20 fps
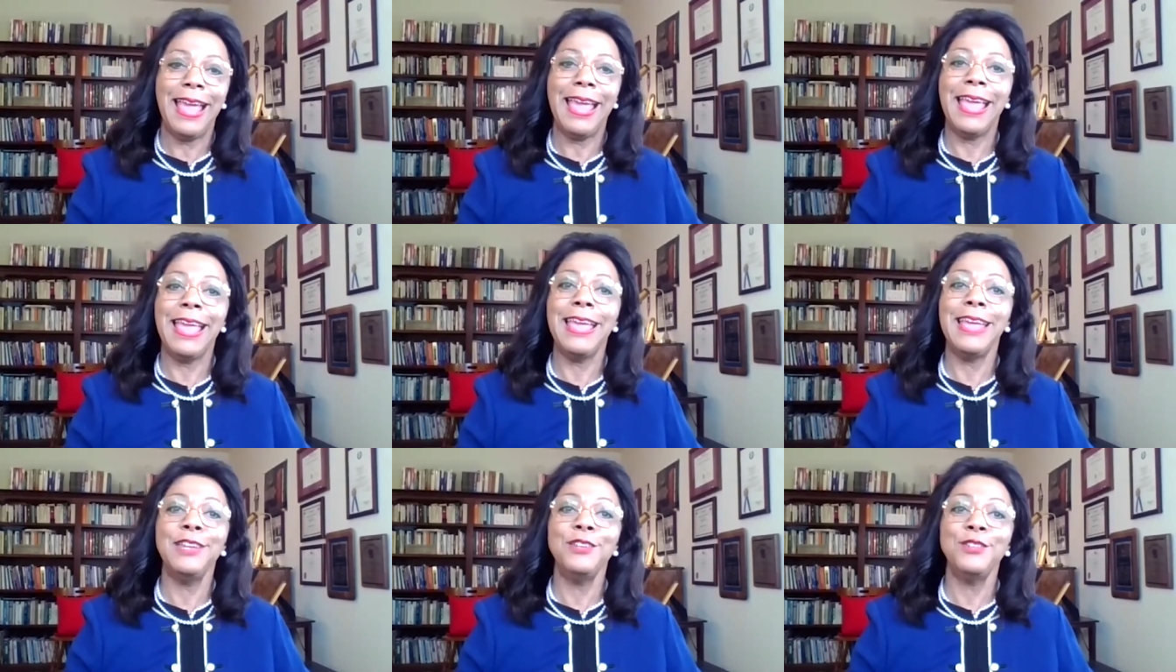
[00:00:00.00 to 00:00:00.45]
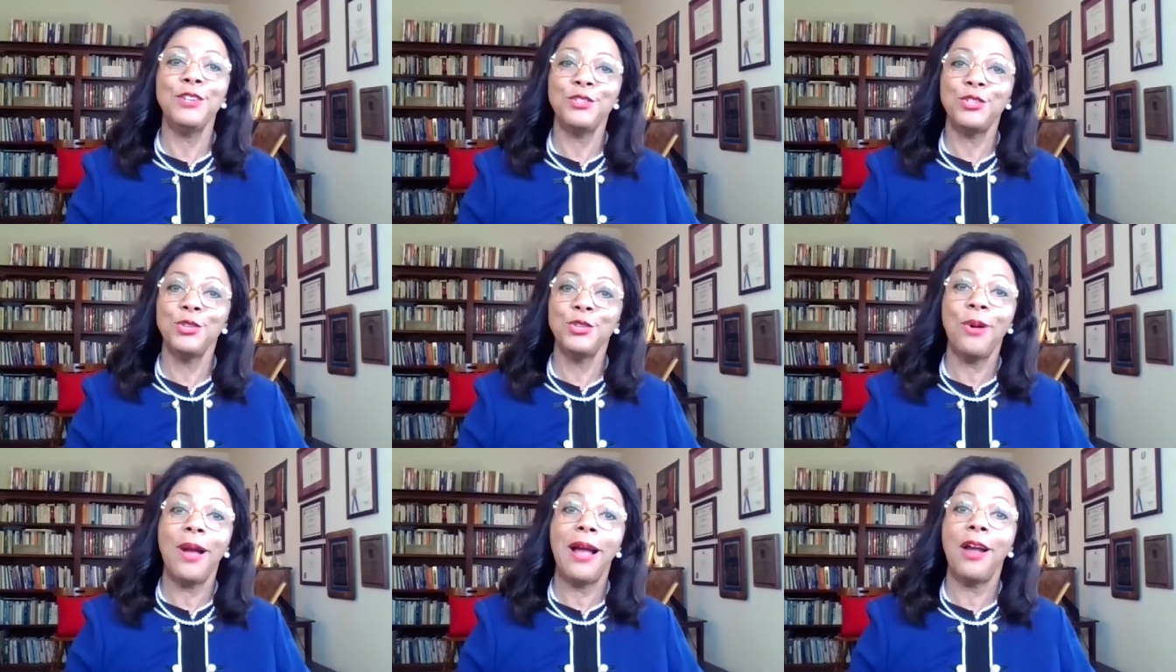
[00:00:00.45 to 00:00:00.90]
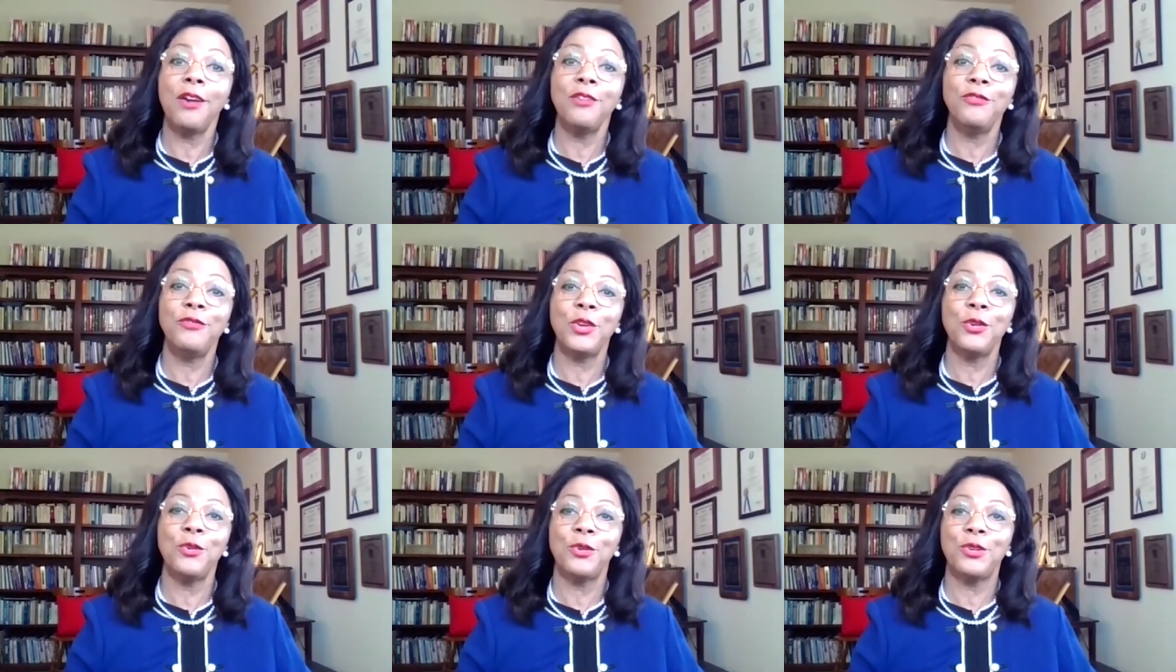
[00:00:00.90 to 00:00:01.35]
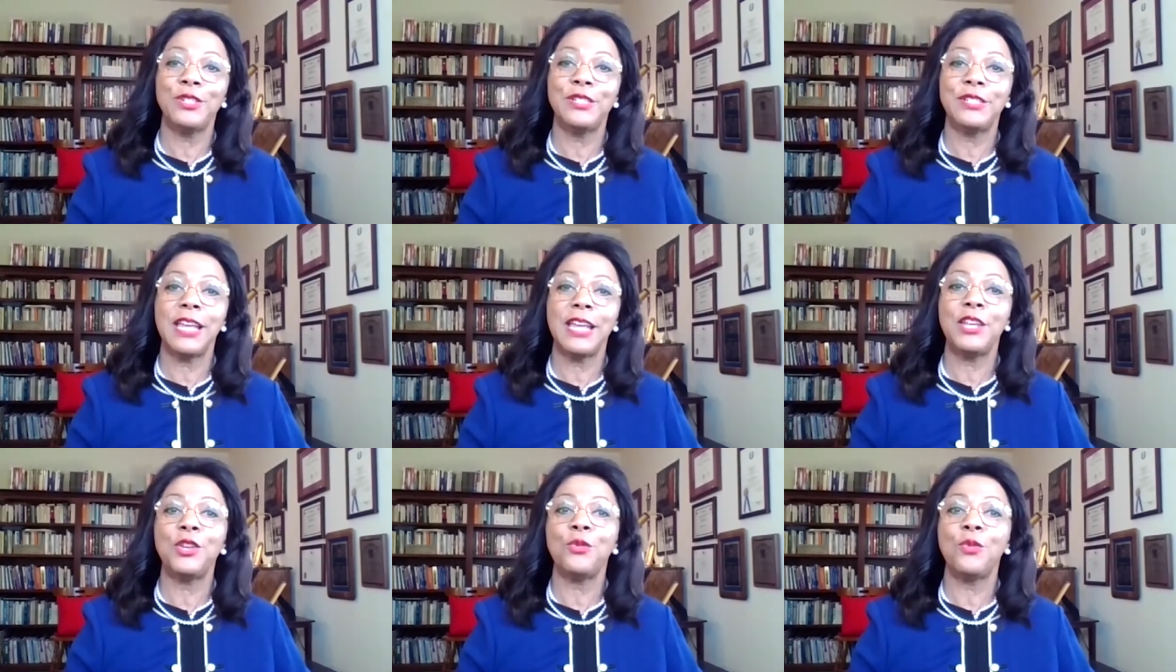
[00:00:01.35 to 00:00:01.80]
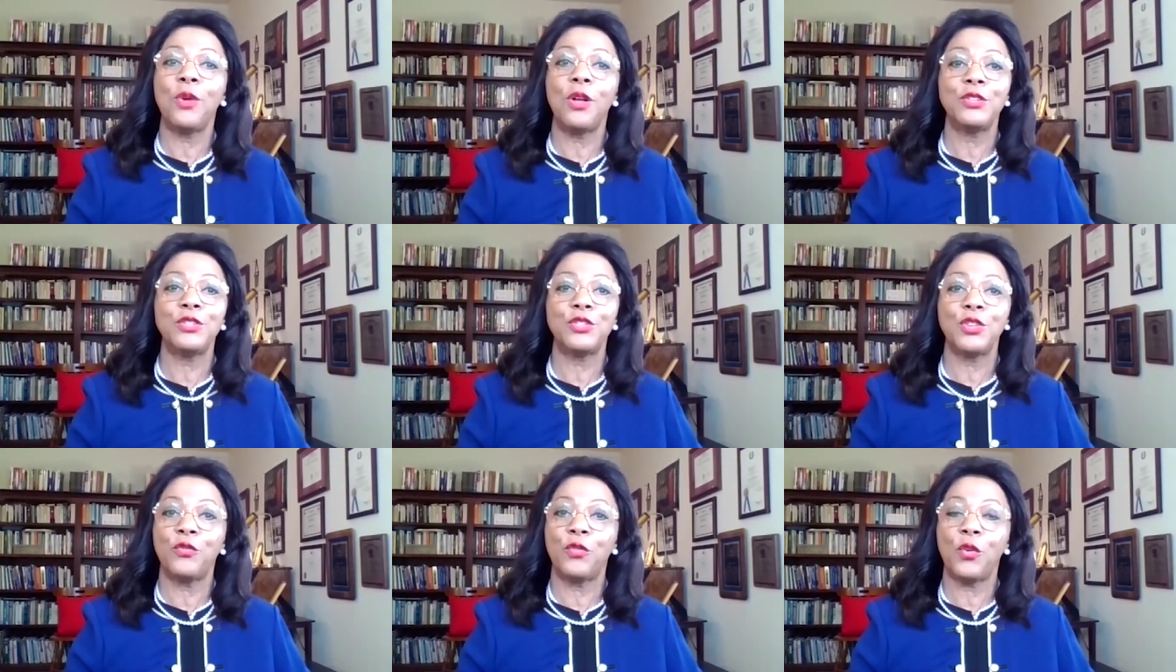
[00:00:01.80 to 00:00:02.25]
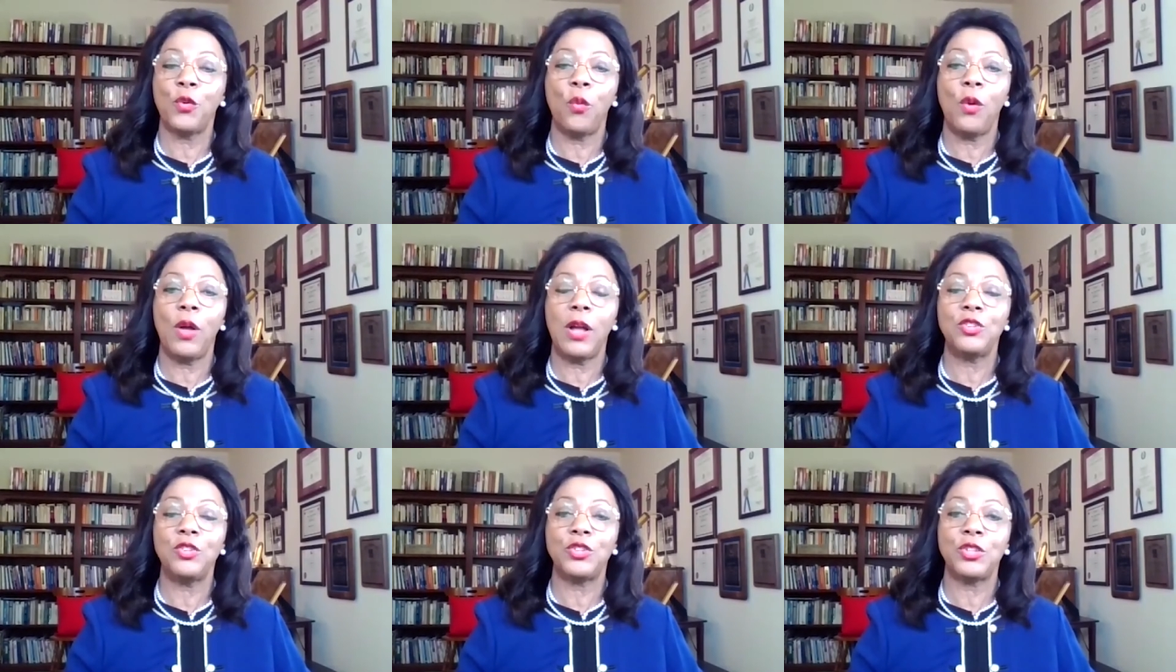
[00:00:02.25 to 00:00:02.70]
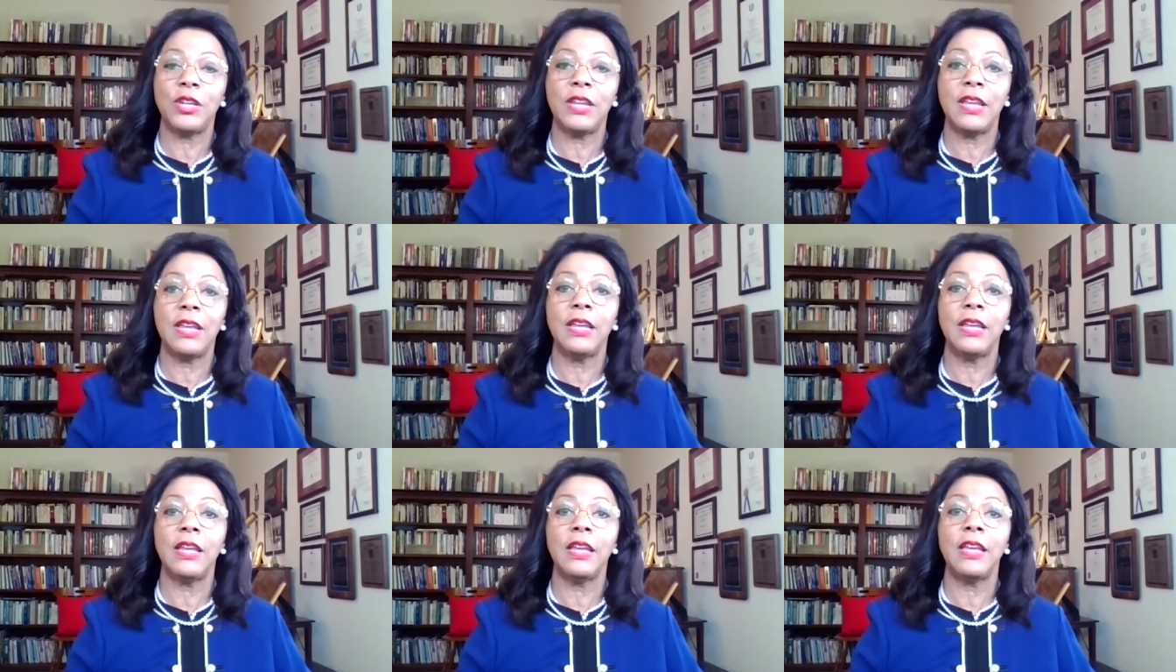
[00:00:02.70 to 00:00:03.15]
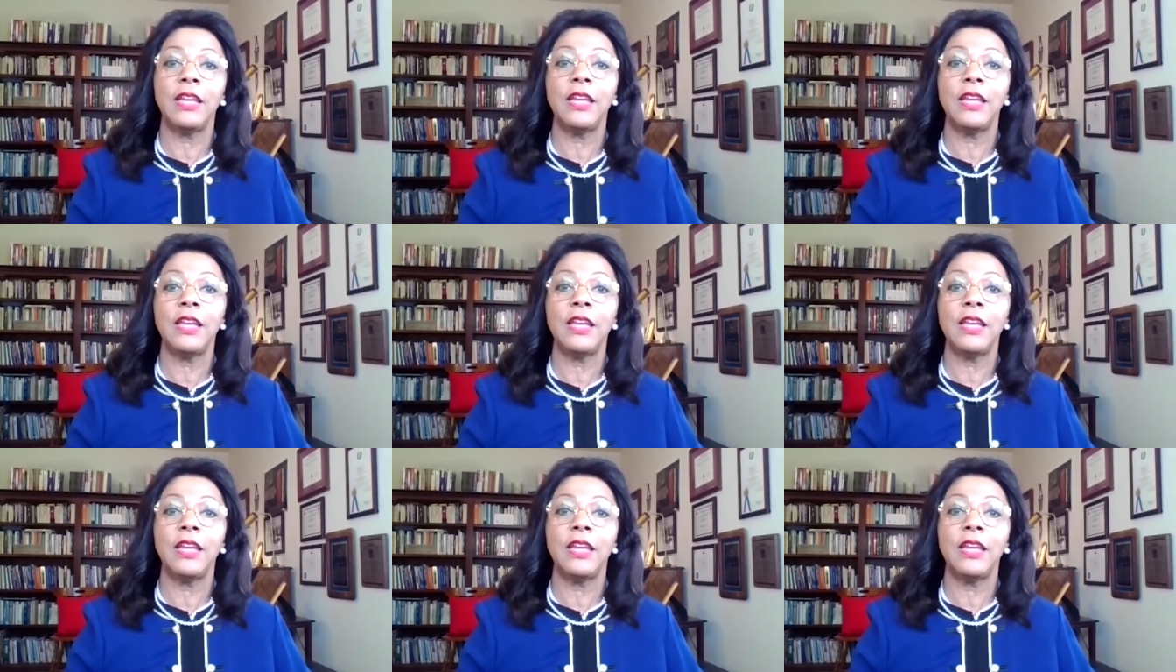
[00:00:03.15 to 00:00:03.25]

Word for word: And to our viewers, thank you also for watching.